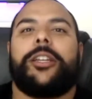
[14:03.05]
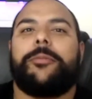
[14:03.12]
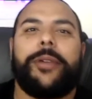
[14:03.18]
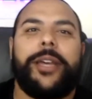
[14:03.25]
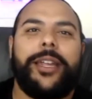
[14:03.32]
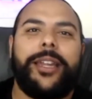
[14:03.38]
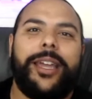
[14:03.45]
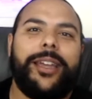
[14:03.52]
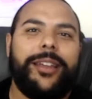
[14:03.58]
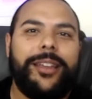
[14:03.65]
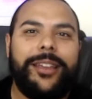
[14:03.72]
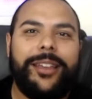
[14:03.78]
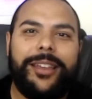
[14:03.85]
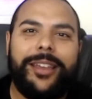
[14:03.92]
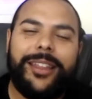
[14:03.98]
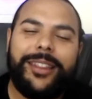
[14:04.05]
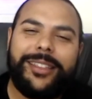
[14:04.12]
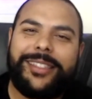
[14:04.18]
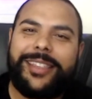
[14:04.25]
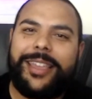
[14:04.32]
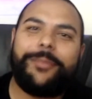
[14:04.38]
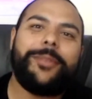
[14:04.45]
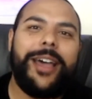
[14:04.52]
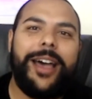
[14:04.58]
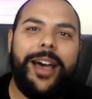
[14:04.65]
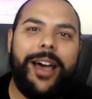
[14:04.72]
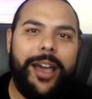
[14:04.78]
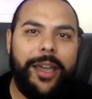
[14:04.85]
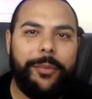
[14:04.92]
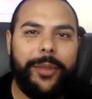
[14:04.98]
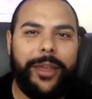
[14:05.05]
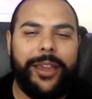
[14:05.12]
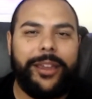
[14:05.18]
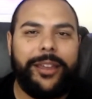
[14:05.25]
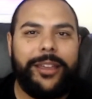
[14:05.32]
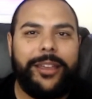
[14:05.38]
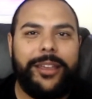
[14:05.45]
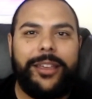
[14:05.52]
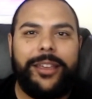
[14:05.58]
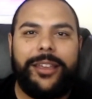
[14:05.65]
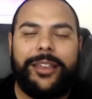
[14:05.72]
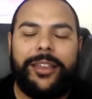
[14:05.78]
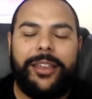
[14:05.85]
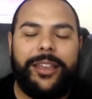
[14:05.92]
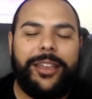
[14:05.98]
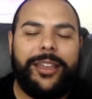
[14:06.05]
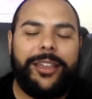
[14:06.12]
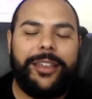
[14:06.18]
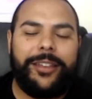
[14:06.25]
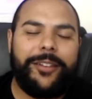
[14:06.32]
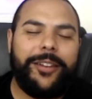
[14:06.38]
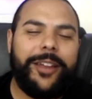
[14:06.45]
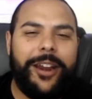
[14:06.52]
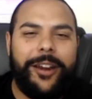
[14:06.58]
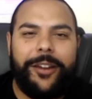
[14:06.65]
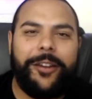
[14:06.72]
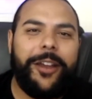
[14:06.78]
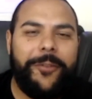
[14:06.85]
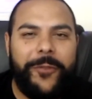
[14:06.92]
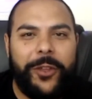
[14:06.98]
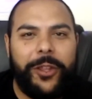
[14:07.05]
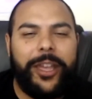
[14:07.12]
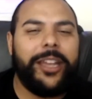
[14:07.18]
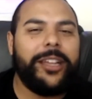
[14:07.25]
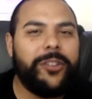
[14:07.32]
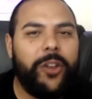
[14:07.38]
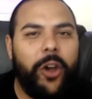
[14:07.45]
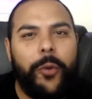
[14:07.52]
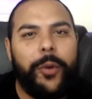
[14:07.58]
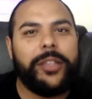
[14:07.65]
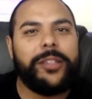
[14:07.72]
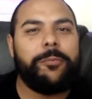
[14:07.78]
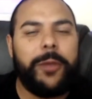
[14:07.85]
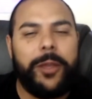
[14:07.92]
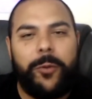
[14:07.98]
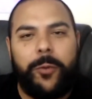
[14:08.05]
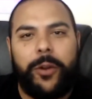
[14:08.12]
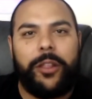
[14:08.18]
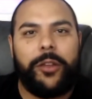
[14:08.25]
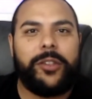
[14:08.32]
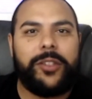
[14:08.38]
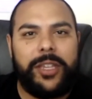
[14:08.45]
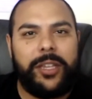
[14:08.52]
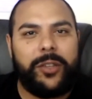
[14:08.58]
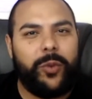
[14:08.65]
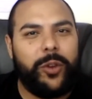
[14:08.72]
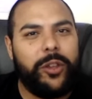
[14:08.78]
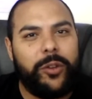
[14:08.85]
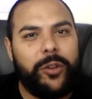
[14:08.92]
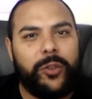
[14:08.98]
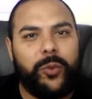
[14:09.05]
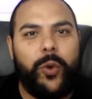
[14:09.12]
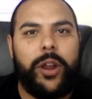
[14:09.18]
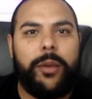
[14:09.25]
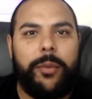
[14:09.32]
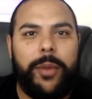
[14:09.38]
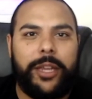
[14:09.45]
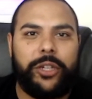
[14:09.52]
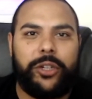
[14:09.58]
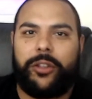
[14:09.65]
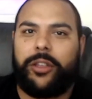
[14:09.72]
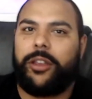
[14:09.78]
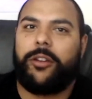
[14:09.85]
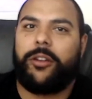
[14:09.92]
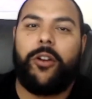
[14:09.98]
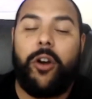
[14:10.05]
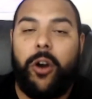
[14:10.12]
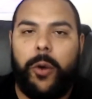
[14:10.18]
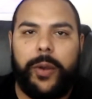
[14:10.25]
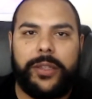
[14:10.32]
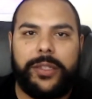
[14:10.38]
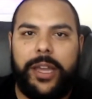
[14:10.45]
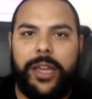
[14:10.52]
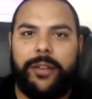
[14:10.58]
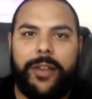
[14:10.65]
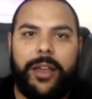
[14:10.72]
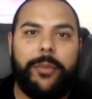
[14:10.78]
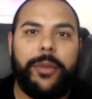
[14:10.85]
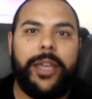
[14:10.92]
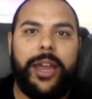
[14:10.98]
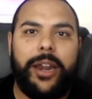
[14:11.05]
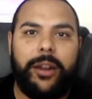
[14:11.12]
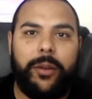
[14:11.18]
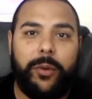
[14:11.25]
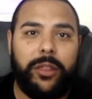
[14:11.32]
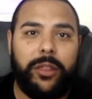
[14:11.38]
but like at the same time, like I don't know. I feel like it's always been one of those things where you just want to make sure that you're always kind of coming at it with